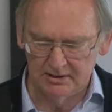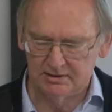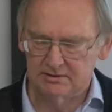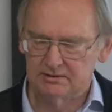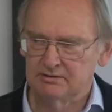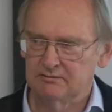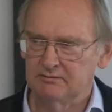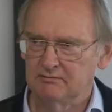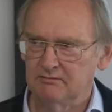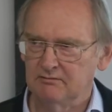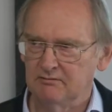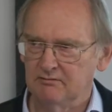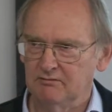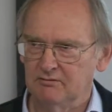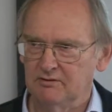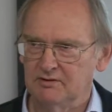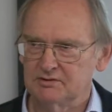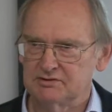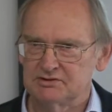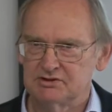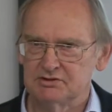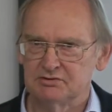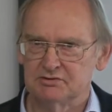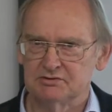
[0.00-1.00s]
at
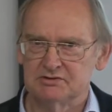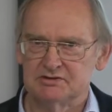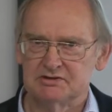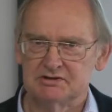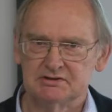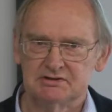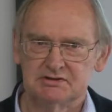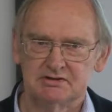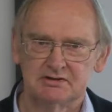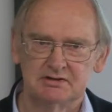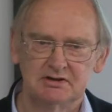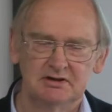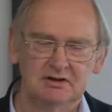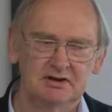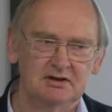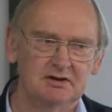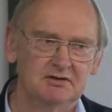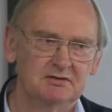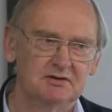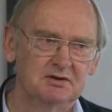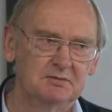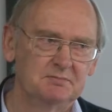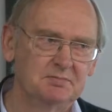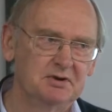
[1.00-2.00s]
the sources
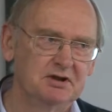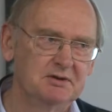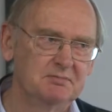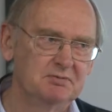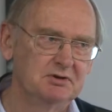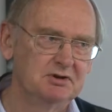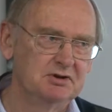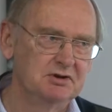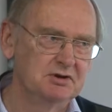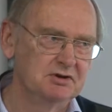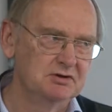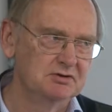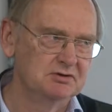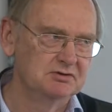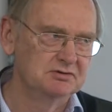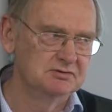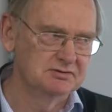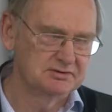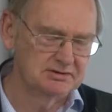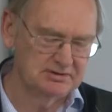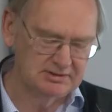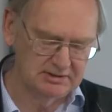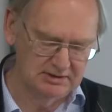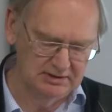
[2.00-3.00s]
that people
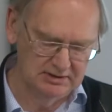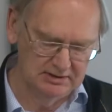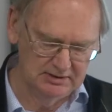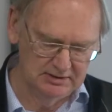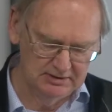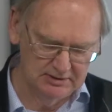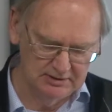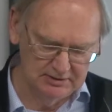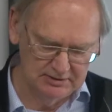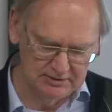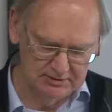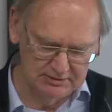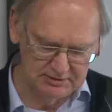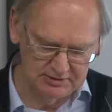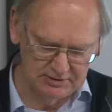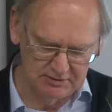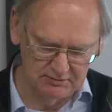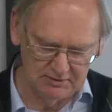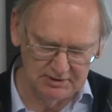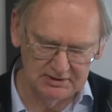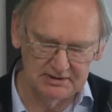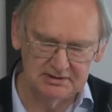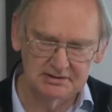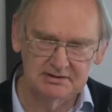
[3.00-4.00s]
use
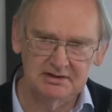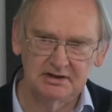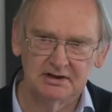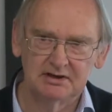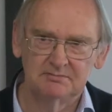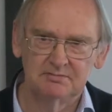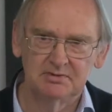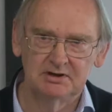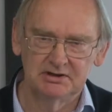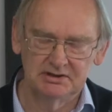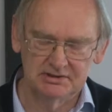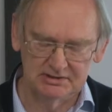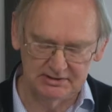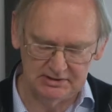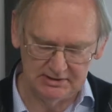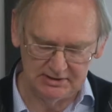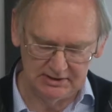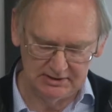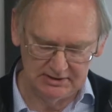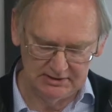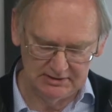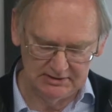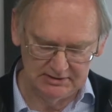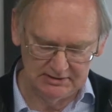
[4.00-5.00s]
to undertake Bean
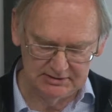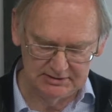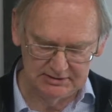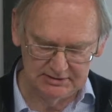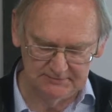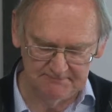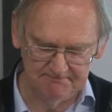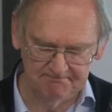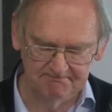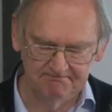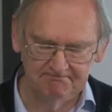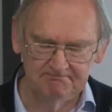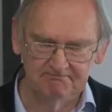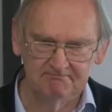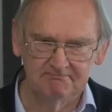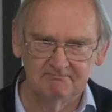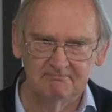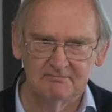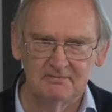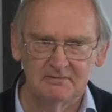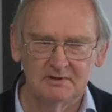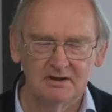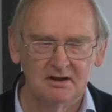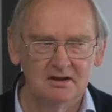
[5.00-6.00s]
studies.
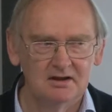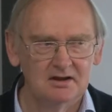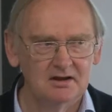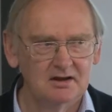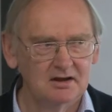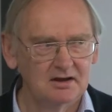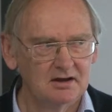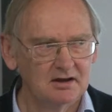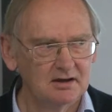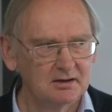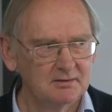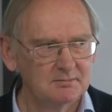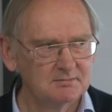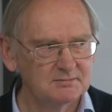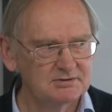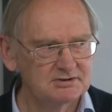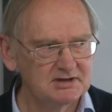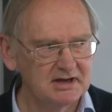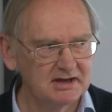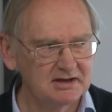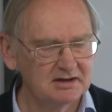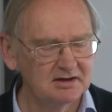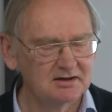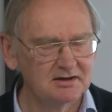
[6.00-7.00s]

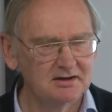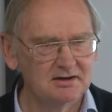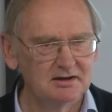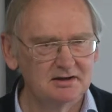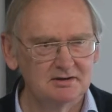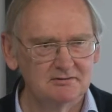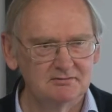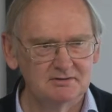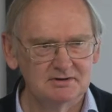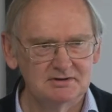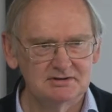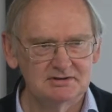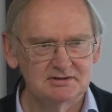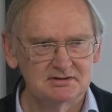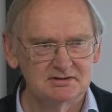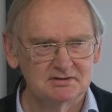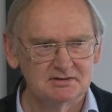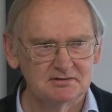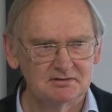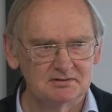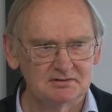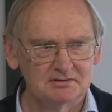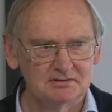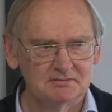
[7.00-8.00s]
Secondly,
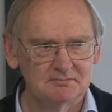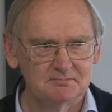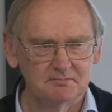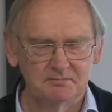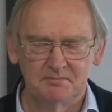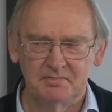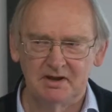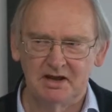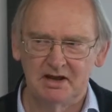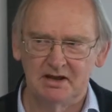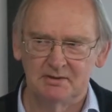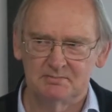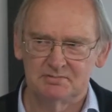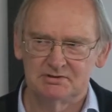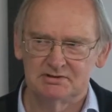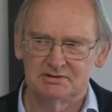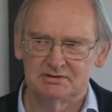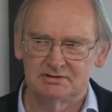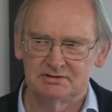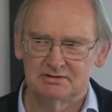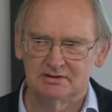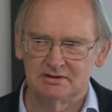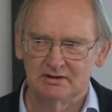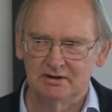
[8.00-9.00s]
this
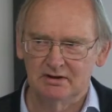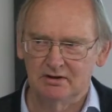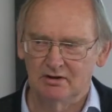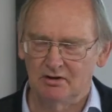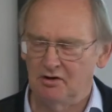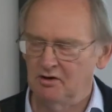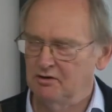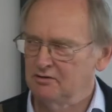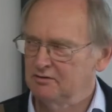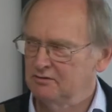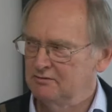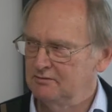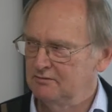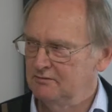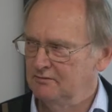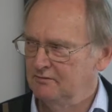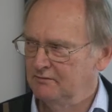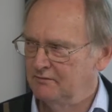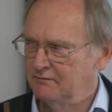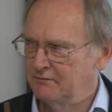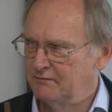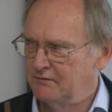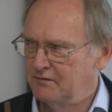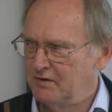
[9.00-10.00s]
perhaps odd
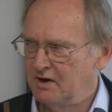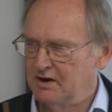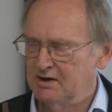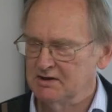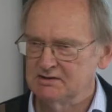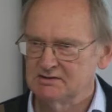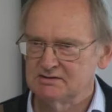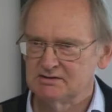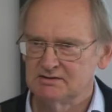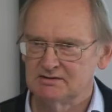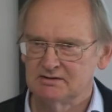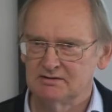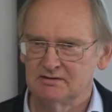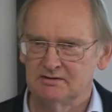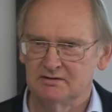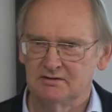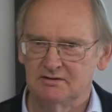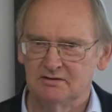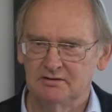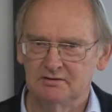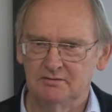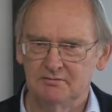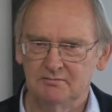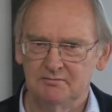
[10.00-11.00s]
phrase,
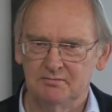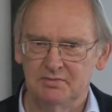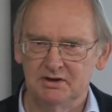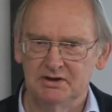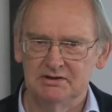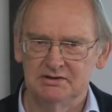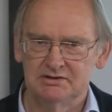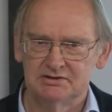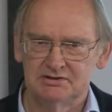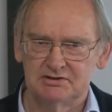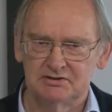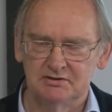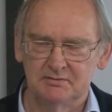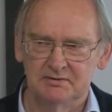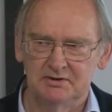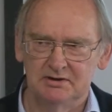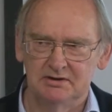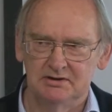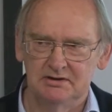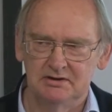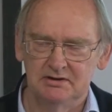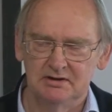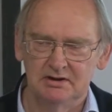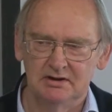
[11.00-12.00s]
the Bean
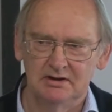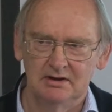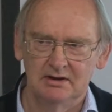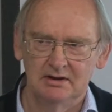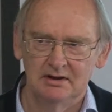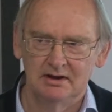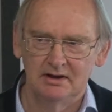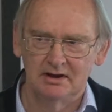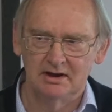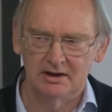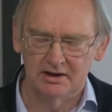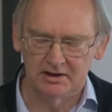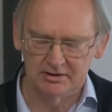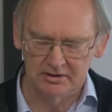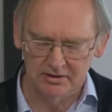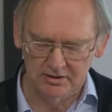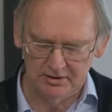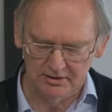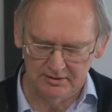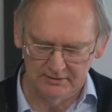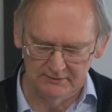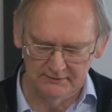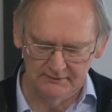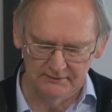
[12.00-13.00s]
Distributed
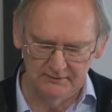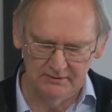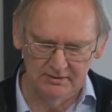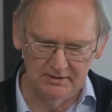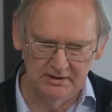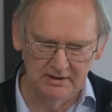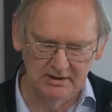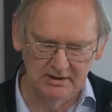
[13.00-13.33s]
Archive.